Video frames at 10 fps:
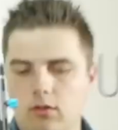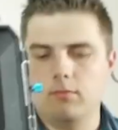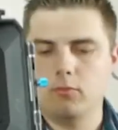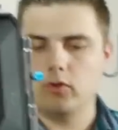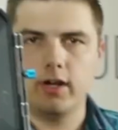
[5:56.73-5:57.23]

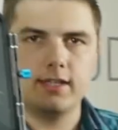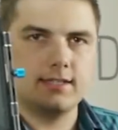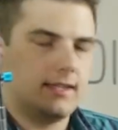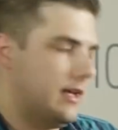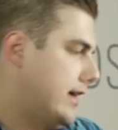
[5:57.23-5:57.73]

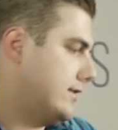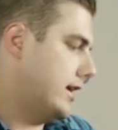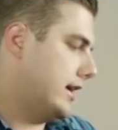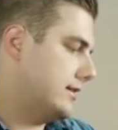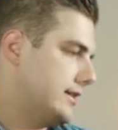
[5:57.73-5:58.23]
motorized head that
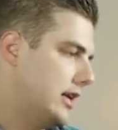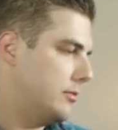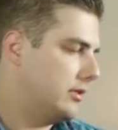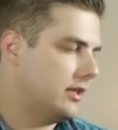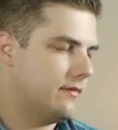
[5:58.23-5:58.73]
I can set up
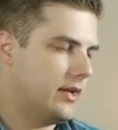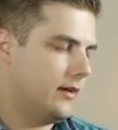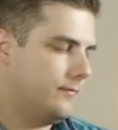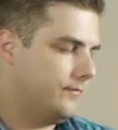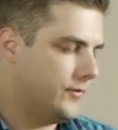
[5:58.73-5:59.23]
and leave
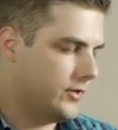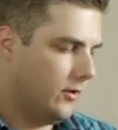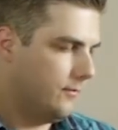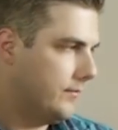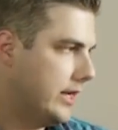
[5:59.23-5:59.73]
there.
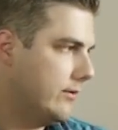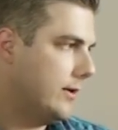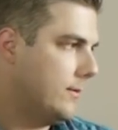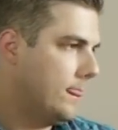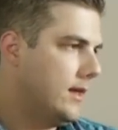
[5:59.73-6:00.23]
So
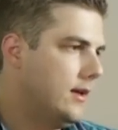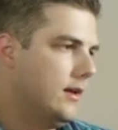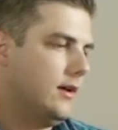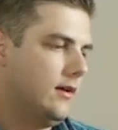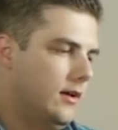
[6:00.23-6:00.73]
anyway.
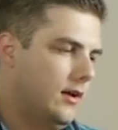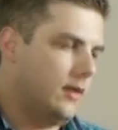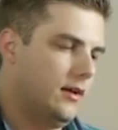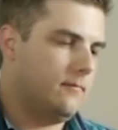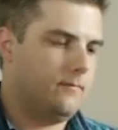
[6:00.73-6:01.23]

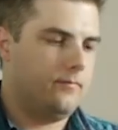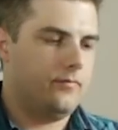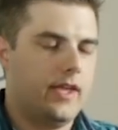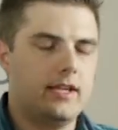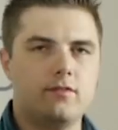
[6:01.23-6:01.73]

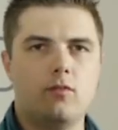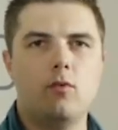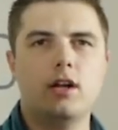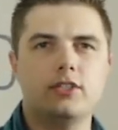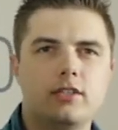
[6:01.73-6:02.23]
Thanks for
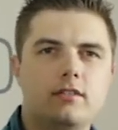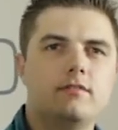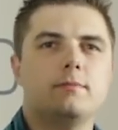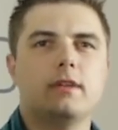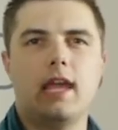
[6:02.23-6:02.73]
watching.
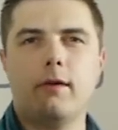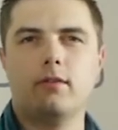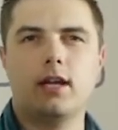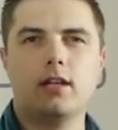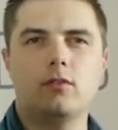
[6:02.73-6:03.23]
It's been Count
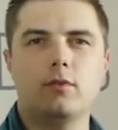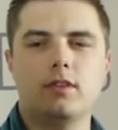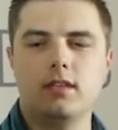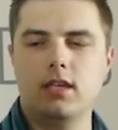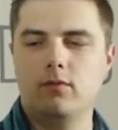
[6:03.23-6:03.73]
Randall with the